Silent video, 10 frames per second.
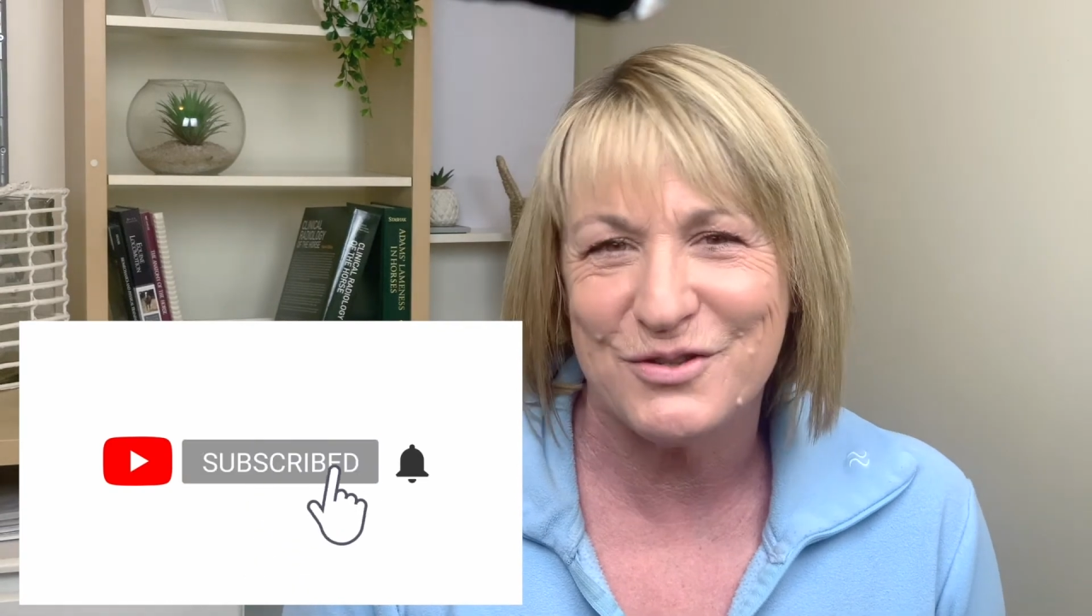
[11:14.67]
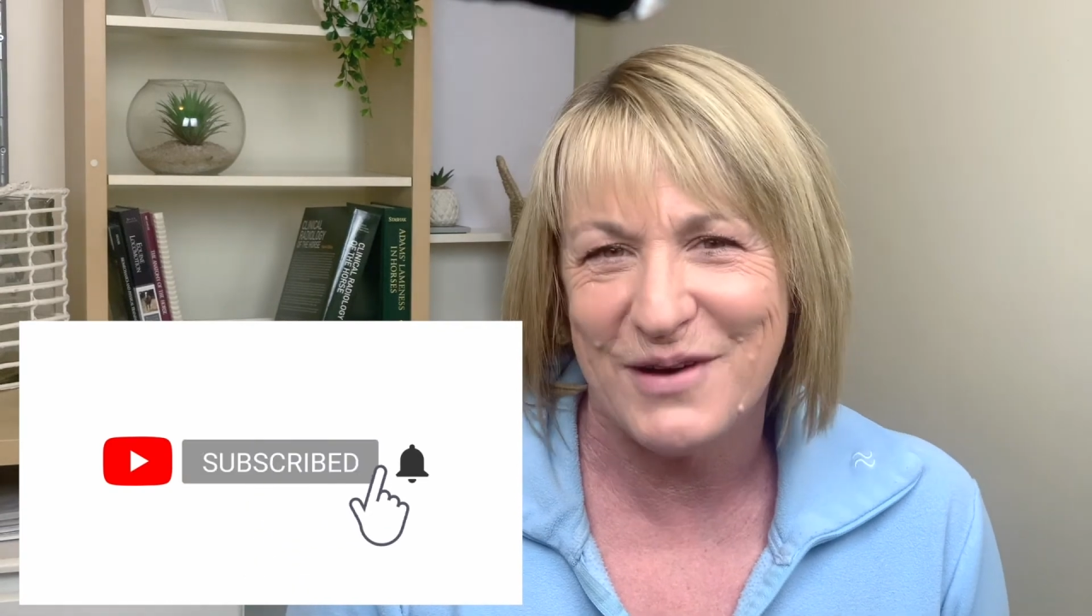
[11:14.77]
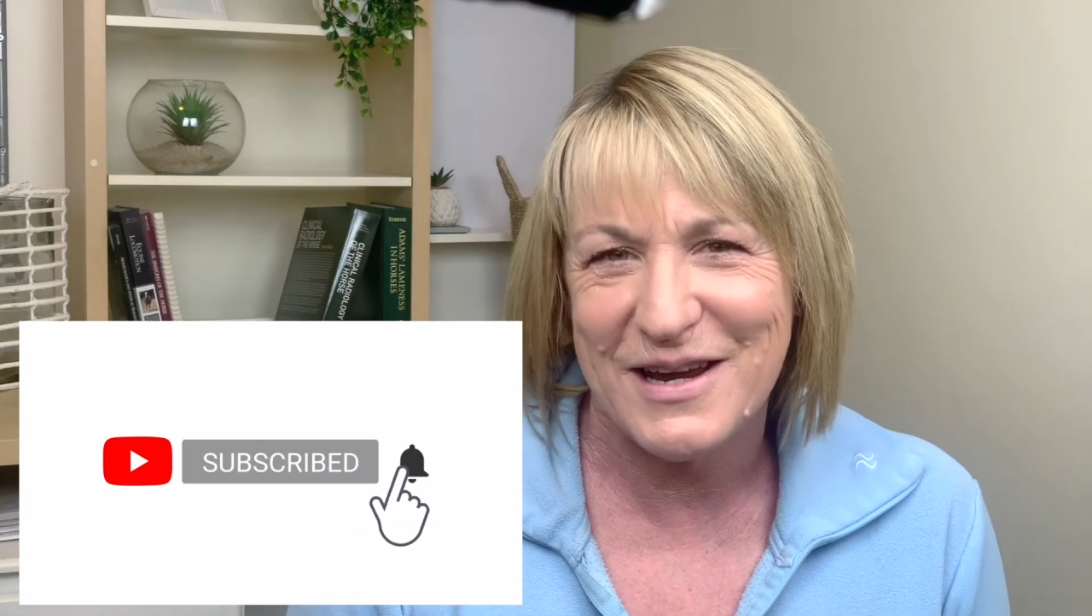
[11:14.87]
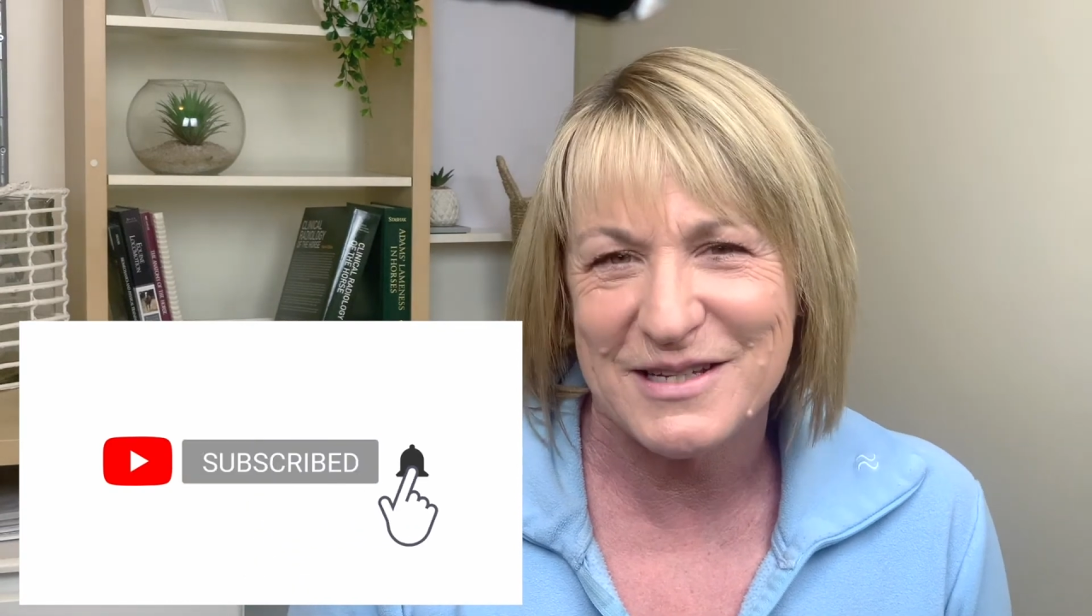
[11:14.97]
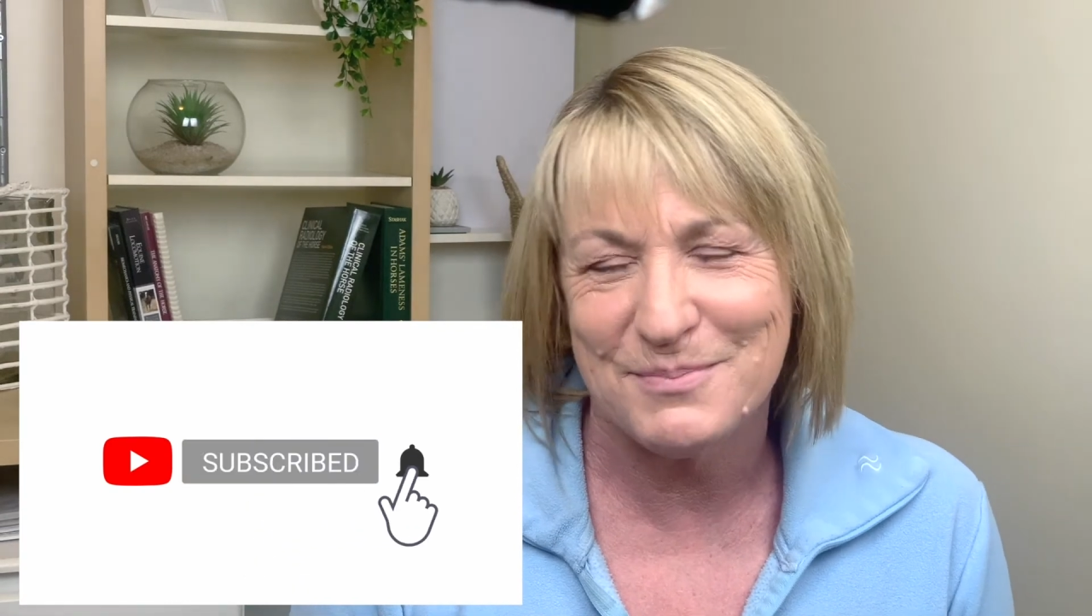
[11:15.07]

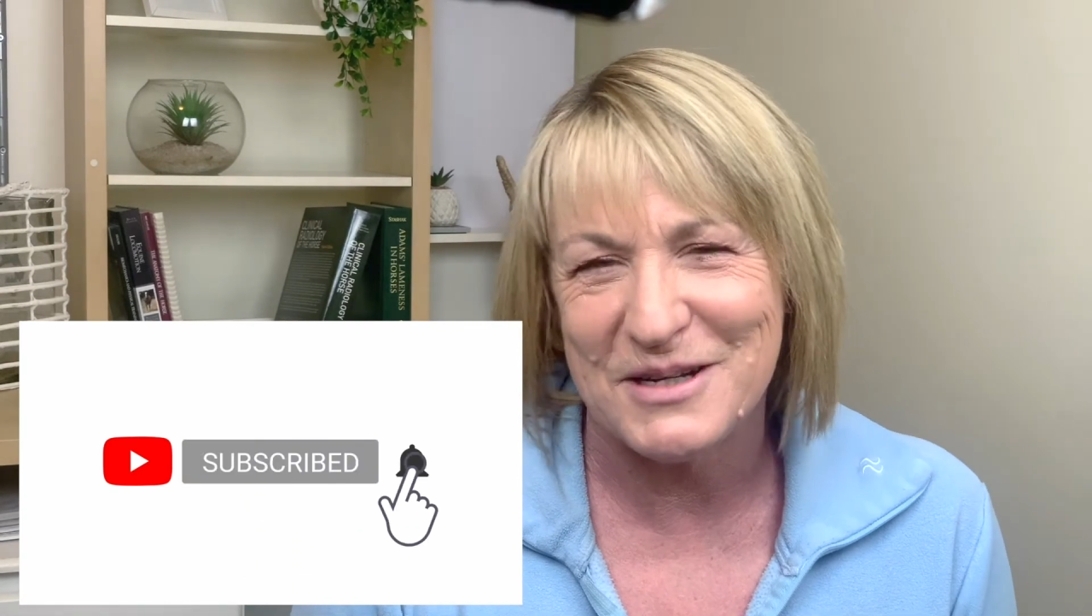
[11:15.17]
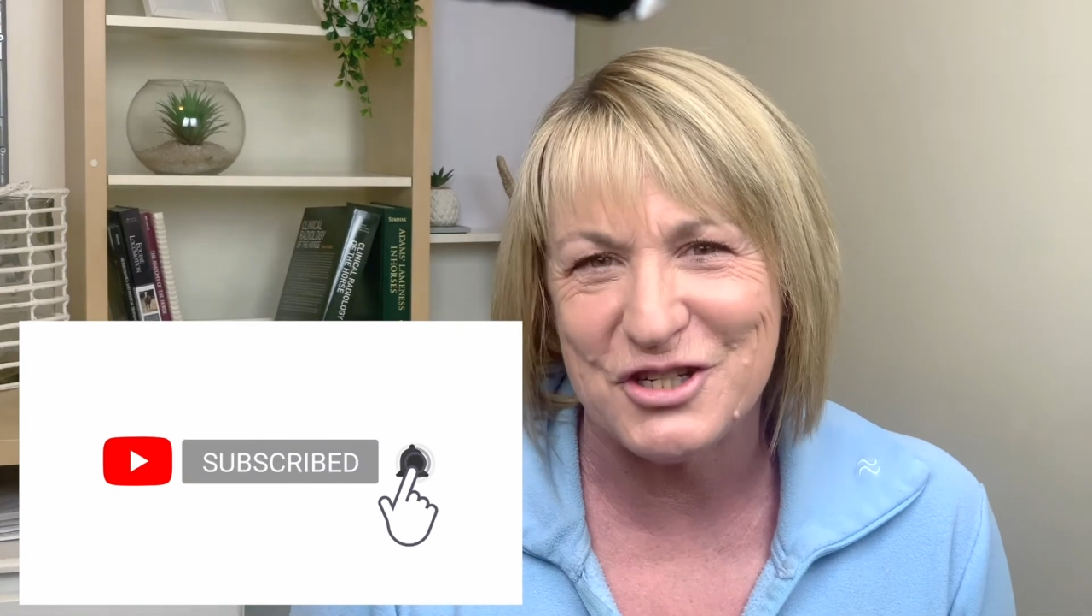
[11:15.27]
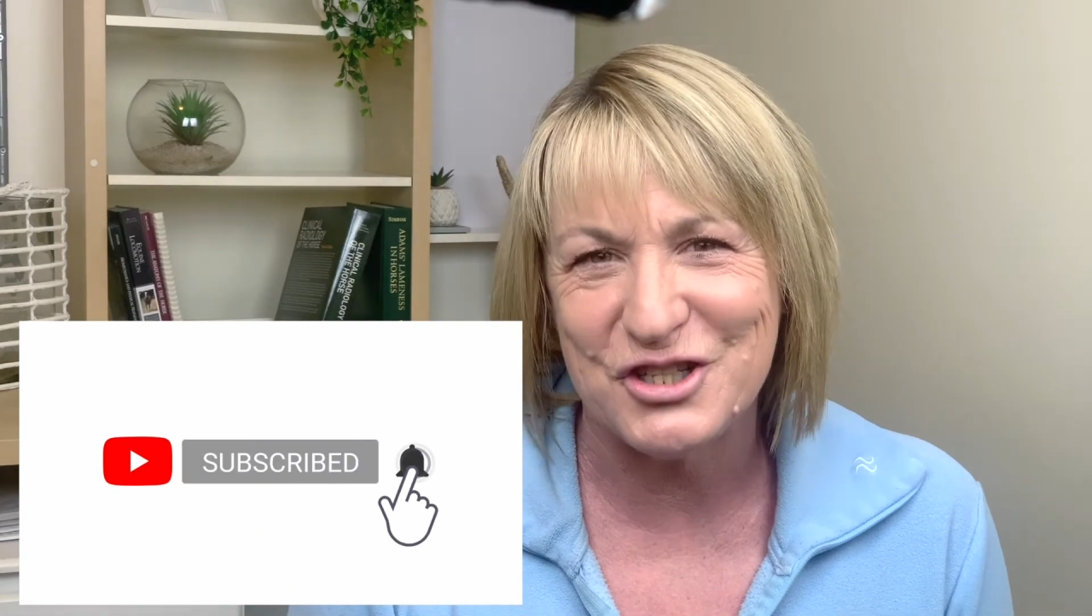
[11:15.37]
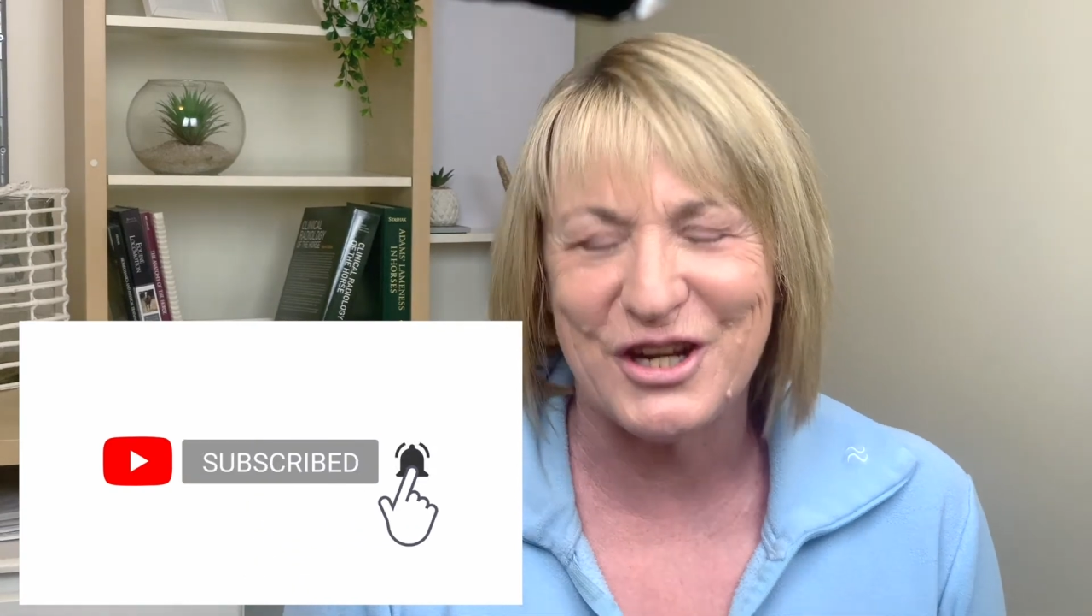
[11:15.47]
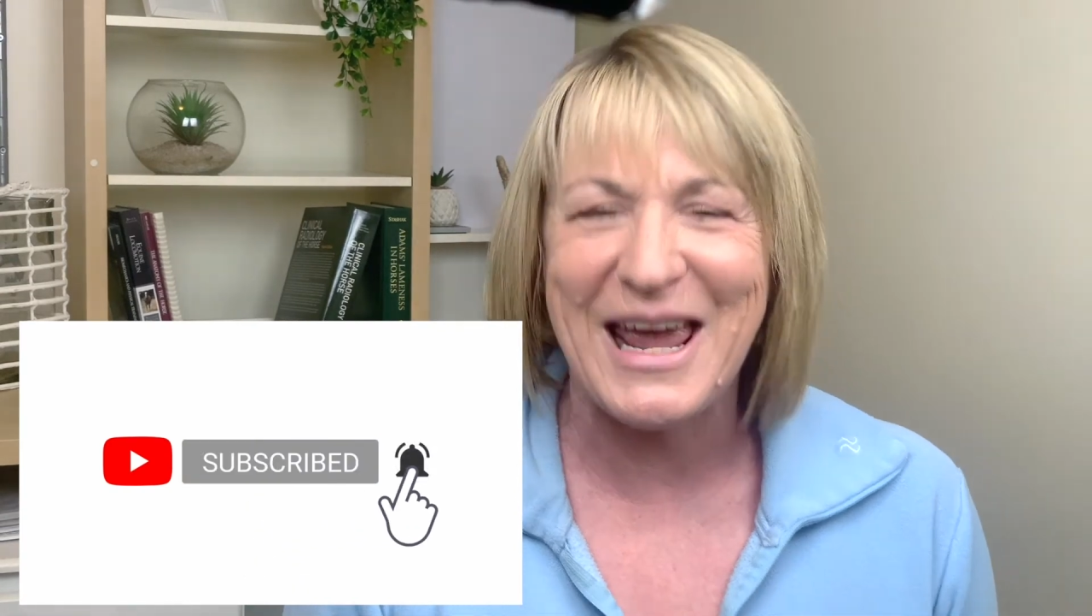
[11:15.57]
around as much
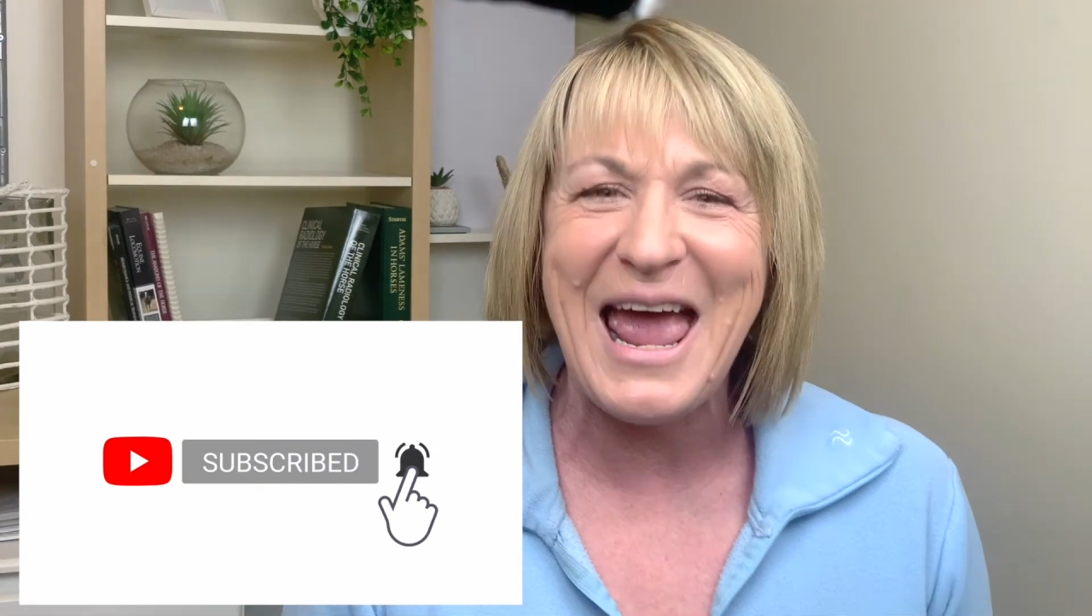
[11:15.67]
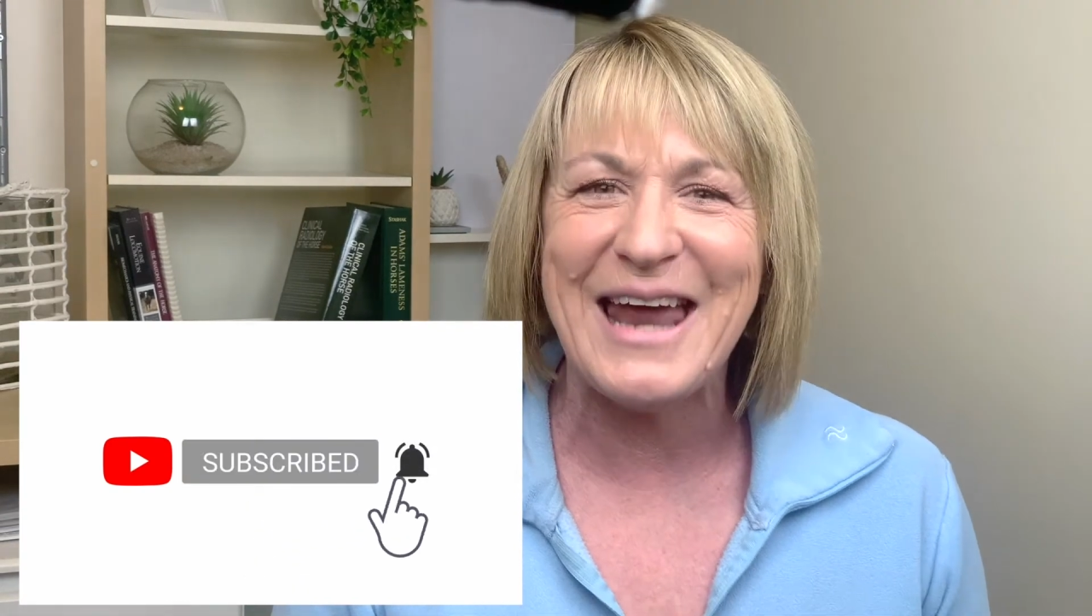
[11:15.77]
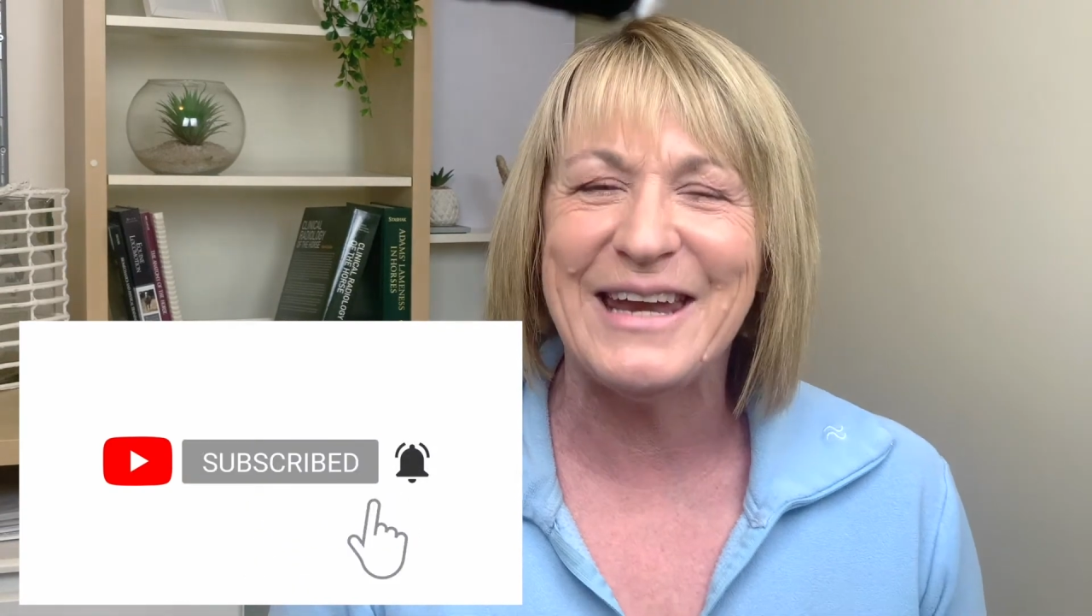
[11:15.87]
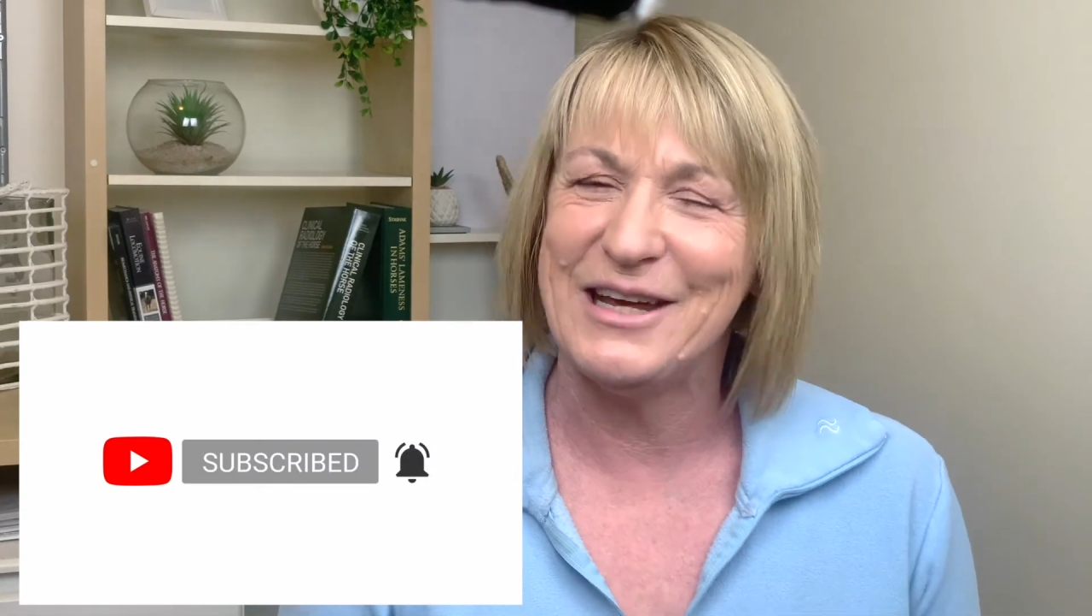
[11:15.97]
as you can.